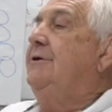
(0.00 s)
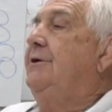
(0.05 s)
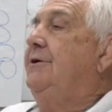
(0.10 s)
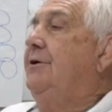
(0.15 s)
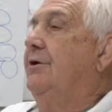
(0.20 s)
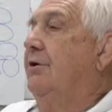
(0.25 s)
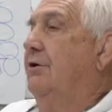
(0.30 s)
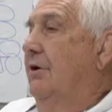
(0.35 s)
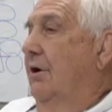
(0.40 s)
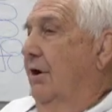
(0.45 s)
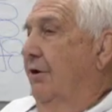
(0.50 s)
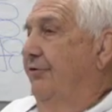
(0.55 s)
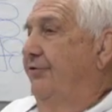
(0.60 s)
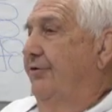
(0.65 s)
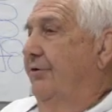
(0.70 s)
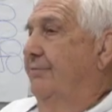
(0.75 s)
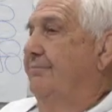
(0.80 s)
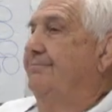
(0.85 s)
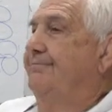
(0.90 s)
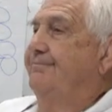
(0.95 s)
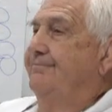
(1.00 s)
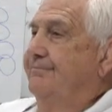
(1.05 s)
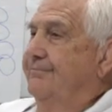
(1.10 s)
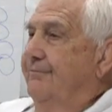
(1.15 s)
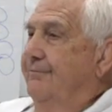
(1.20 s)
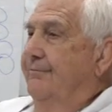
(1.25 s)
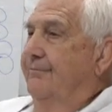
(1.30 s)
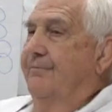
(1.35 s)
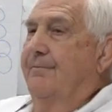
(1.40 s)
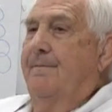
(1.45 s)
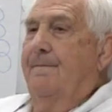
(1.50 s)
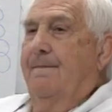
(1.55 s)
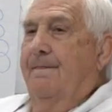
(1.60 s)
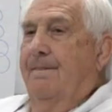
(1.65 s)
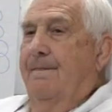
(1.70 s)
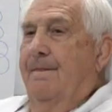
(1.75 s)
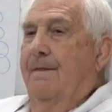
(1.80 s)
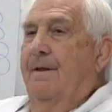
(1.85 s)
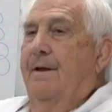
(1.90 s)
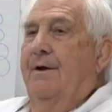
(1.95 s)
You're closer.
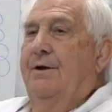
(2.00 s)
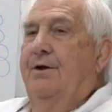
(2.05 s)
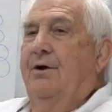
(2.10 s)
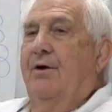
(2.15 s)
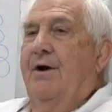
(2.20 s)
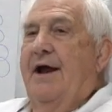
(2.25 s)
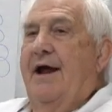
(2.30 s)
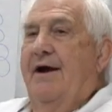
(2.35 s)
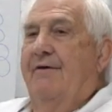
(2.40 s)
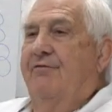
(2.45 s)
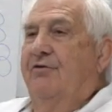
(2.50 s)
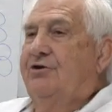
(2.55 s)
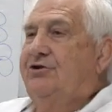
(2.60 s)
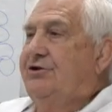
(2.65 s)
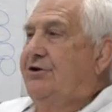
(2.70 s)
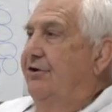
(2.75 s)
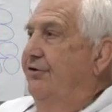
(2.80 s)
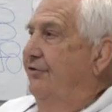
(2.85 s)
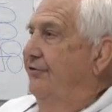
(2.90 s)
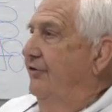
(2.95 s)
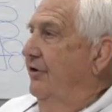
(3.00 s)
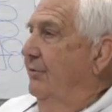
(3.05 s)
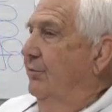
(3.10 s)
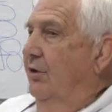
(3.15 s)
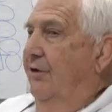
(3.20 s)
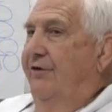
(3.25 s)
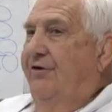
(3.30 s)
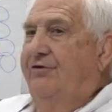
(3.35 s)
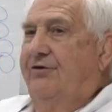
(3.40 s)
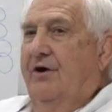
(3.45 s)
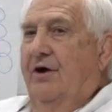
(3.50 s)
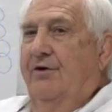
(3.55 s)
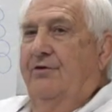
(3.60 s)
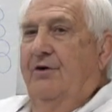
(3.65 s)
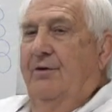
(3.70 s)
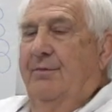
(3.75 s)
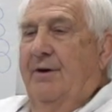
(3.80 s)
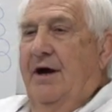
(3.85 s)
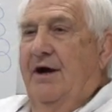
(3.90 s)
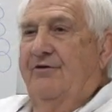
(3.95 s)
Your average consumer in this
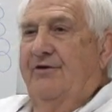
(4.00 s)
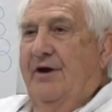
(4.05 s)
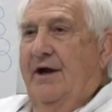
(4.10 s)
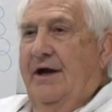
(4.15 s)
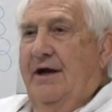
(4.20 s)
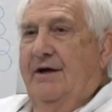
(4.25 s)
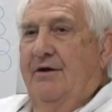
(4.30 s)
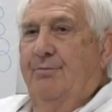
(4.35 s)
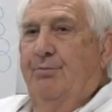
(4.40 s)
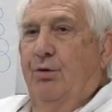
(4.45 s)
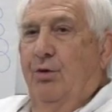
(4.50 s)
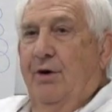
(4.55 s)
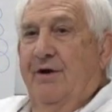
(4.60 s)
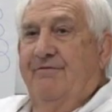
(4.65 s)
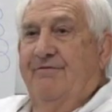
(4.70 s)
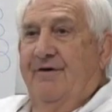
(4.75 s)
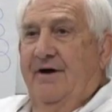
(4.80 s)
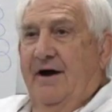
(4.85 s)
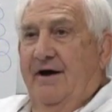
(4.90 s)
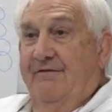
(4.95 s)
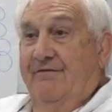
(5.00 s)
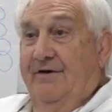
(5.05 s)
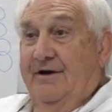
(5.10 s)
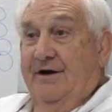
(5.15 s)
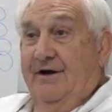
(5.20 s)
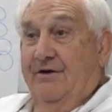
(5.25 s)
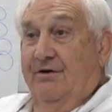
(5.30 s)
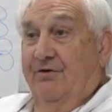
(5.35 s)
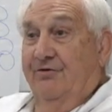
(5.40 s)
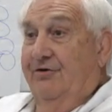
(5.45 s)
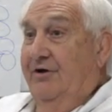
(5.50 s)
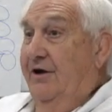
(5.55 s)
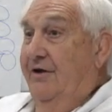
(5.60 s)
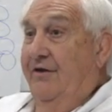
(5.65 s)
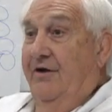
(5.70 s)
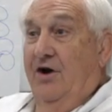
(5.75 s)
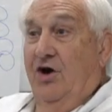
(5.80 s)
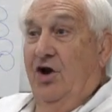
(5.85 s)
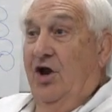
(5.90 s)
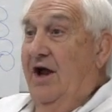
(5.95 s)
country buys 8.5 vehicles in
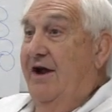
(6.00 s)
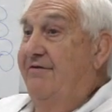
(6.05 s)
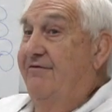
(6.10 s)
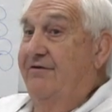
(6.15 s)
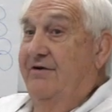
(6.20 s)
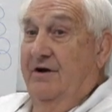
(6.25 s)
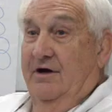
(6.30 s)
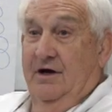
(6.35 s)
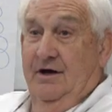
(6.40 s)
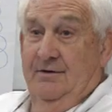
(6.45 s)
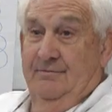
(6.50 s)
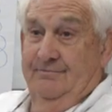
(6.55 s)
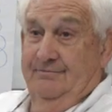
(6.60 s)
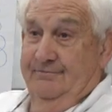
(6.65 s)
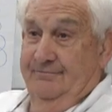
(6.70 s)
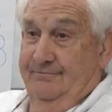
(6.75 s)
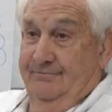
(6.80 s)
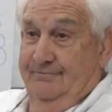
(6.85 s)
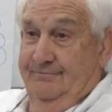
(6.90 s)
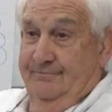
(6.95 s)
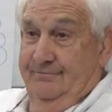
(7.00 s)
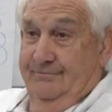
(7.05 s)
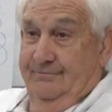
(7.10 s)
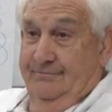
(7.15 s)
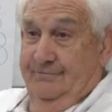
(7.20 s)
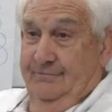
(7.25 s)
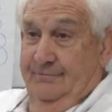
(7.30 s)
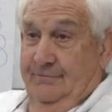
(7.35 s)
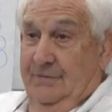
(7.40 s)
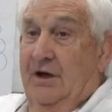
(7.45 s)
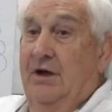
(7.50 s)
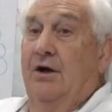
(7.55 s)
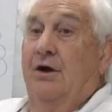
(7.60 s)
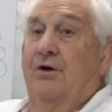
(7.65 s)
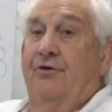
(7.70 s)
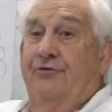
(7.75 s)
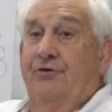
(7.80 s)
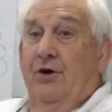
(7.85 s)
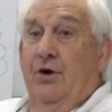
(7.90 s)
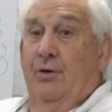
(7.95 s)
their lifetime.
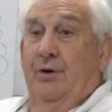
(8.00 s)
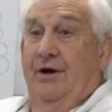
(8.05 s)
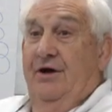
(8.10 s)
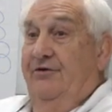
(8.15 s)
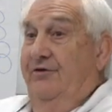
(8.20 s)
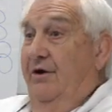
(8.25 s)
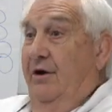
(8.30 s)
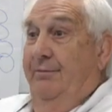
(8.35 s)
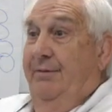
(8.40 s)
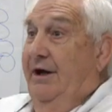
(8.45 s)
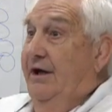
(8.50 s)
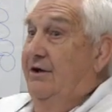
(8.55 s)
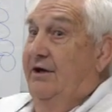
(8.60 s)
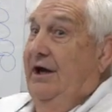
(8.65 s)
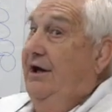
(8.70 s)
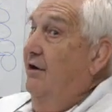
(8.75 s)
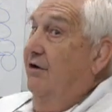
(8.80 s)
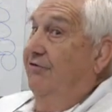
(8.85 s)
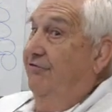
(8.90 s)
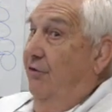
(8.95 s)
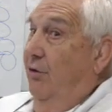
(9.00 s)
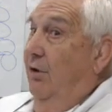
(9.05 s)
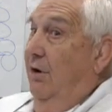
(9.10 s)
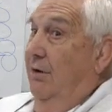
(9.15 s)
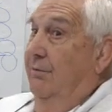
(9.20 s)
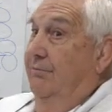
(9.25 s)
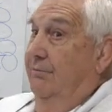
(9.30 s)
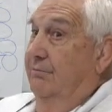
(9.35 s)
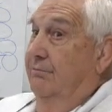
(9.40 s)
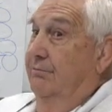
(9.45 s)
So, is it a big deal for them?